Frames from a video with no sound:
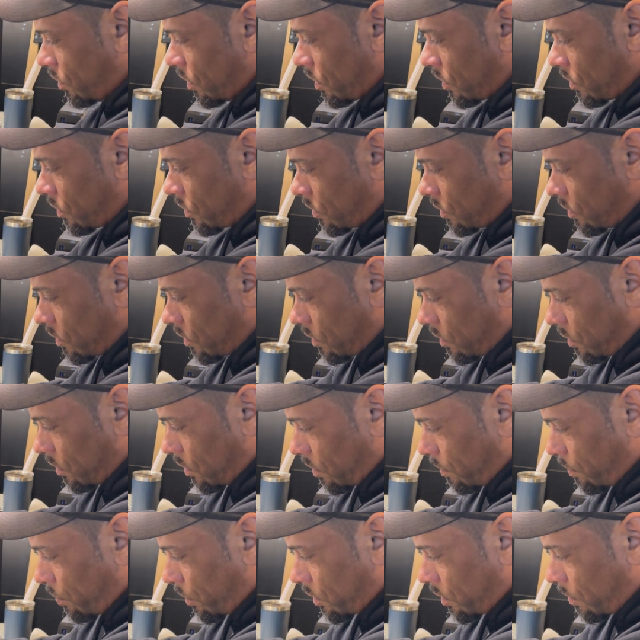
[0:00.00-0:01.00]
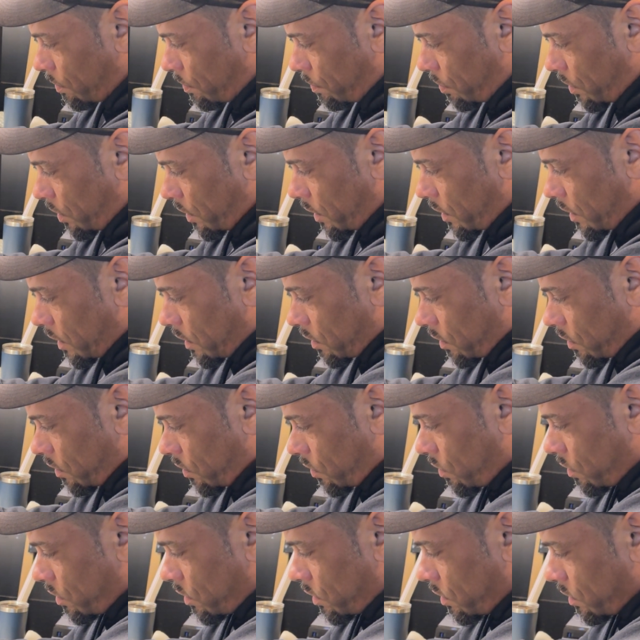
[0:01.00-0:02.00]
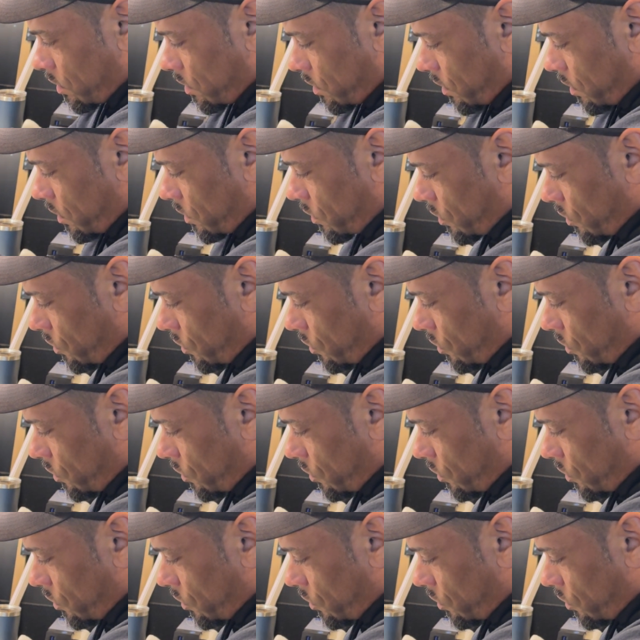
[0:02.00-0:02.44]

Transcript: this, you're going to put the blade at the corner and